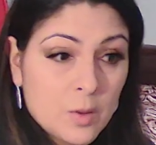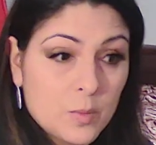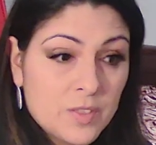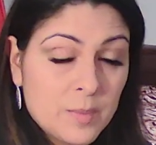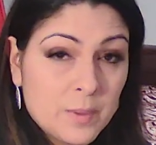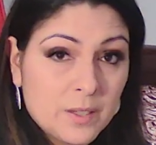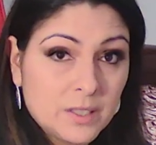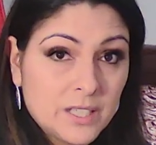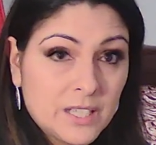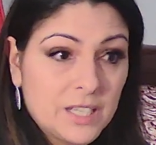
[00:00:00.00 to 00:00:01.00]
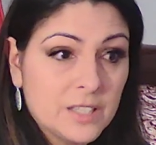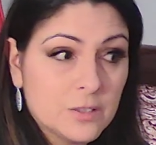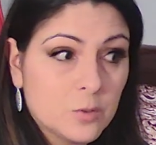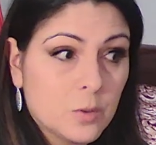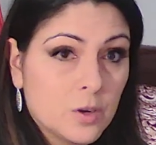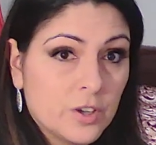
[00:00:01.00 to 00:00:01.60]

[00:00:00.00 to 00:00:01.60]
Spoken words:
with abilities or,